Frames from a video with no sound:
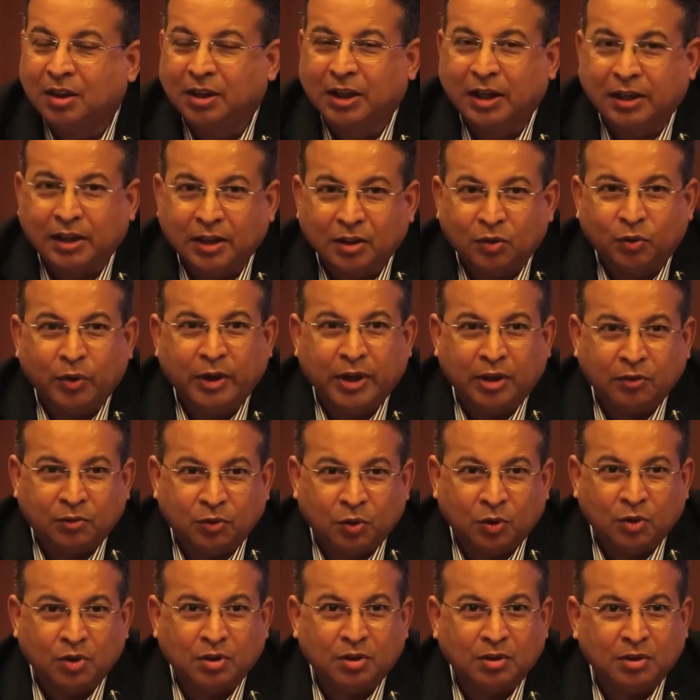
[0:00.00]
getting
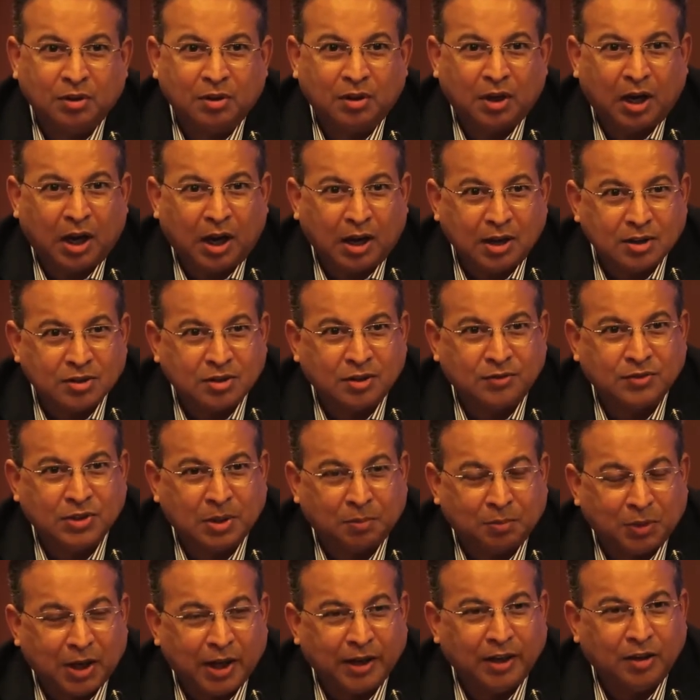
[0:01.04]
24 hours of
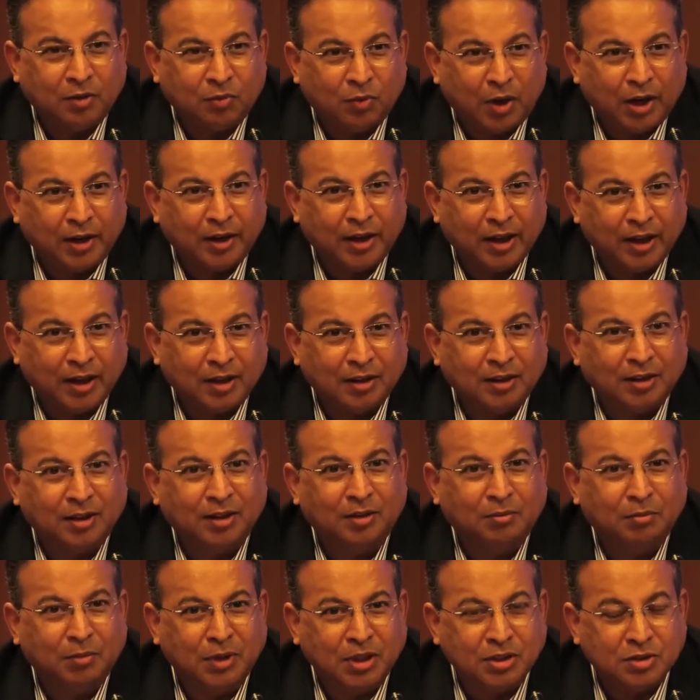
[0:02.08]
supply in one day.
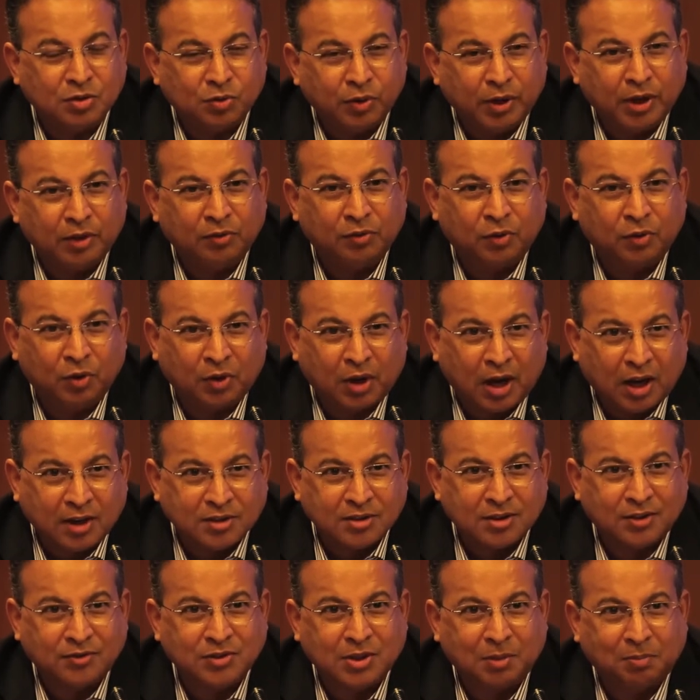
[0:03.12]
It means 24
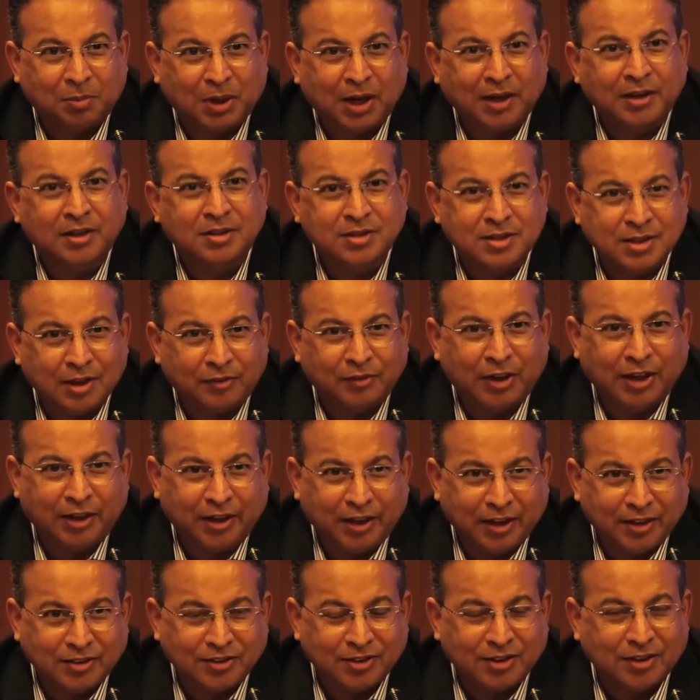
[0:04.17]
hours of supply in 7
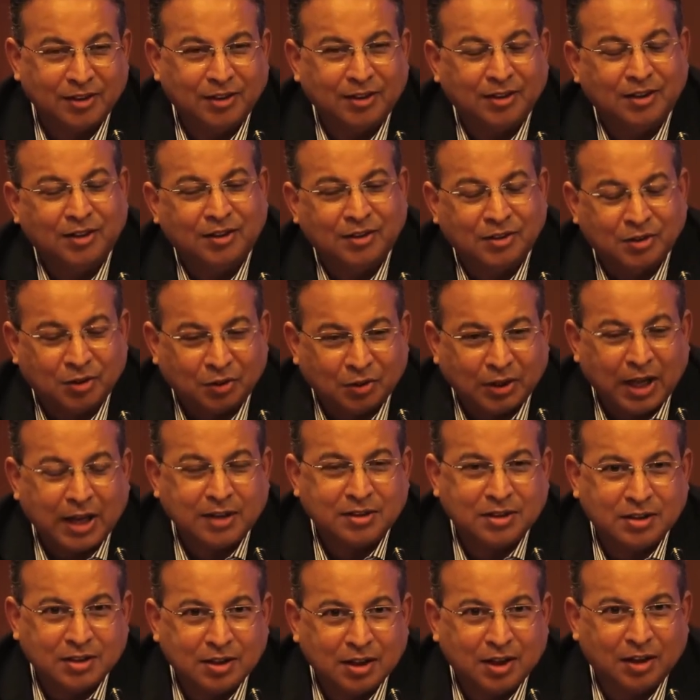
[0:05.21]
days. So
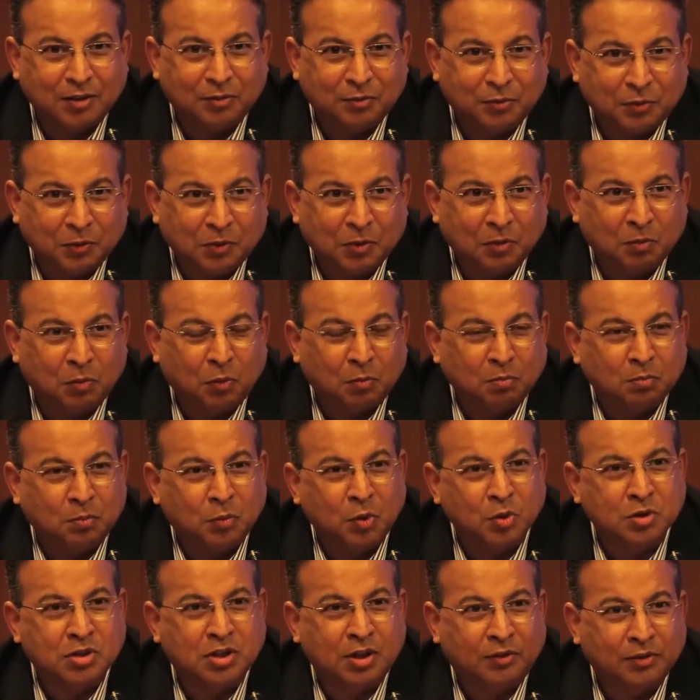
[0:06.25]
that's
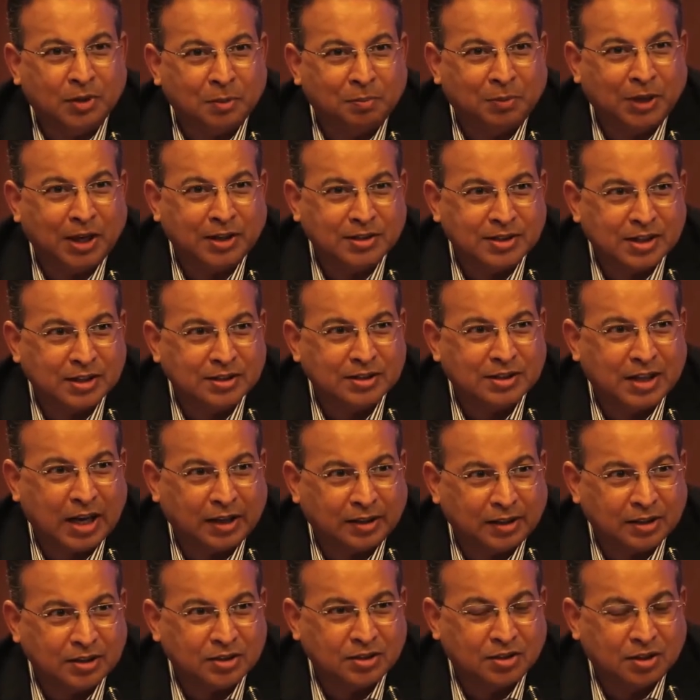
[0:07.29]
most of the places,
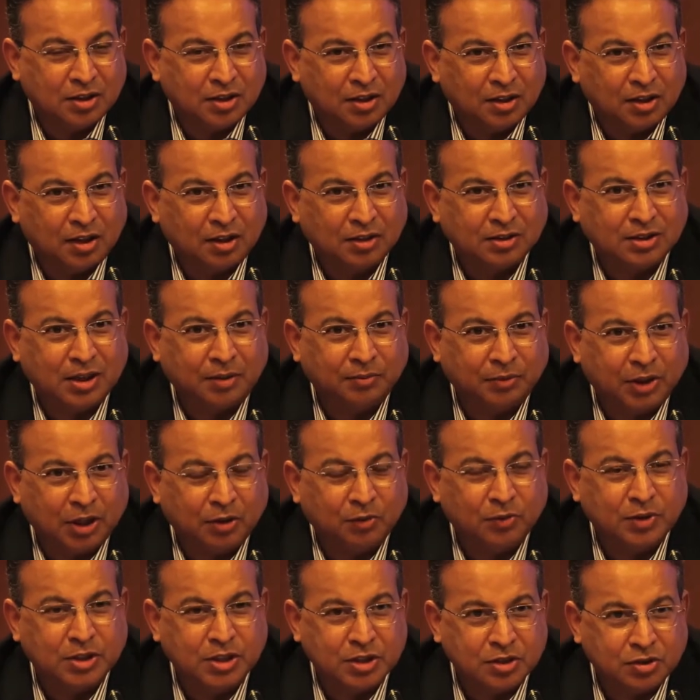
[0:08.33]
that is
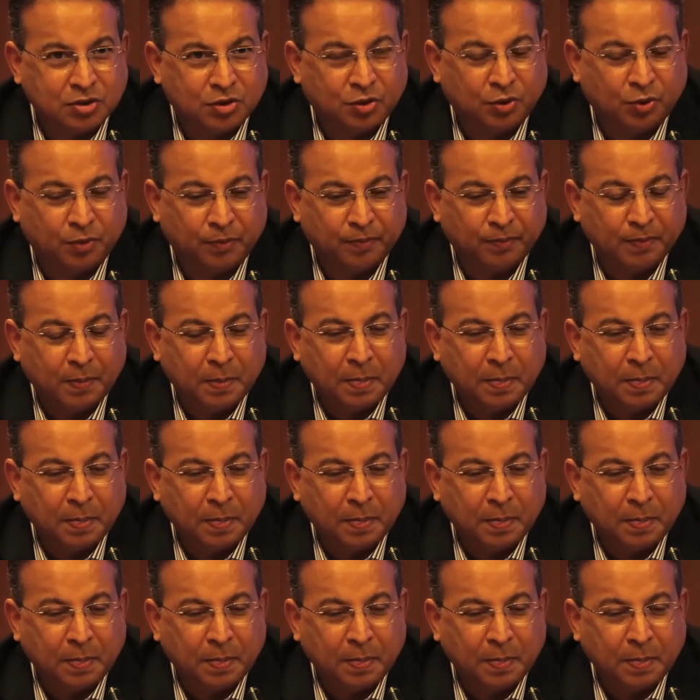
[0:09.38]
something which is true.